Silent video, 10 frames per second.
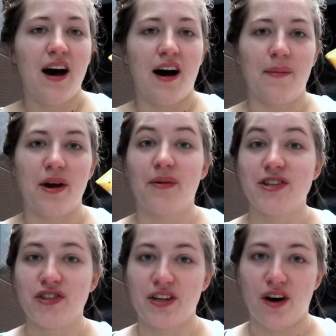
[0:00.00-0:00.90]
I
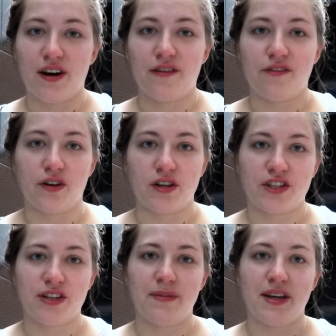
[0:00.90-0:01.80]
originally got it for
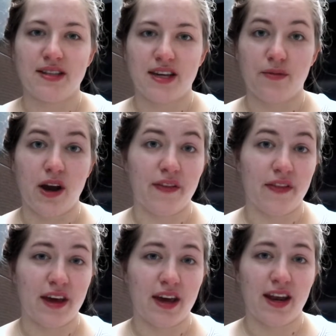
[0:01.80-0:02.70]
Christian because I
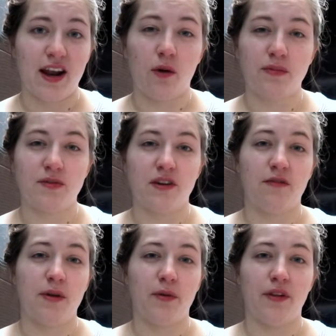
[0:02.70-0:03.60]
read that it helps
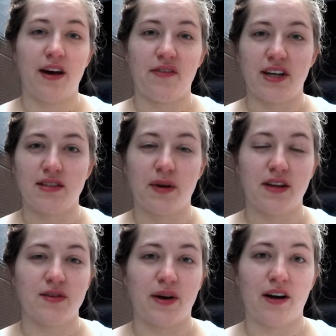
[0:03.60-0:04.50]
with people that have
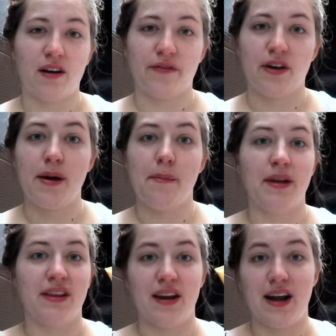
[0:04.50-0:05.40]
eczema, so I got it for him,
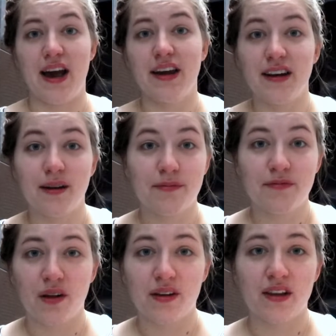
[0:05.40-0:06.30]
but then I ended up
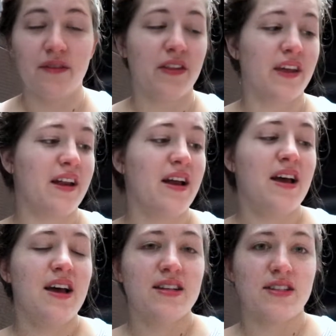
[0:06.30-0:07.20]
falling in love with it.